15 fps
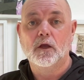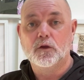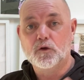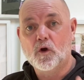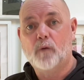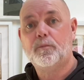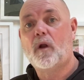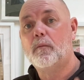
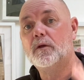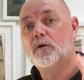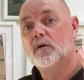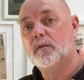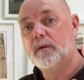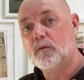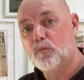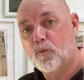you're probably going
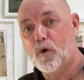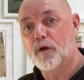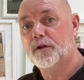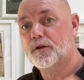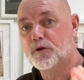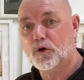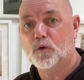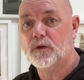to be one of
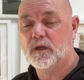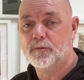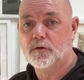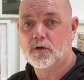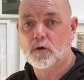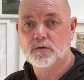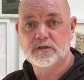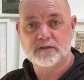the goalkeeping
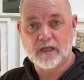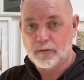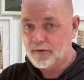coaches that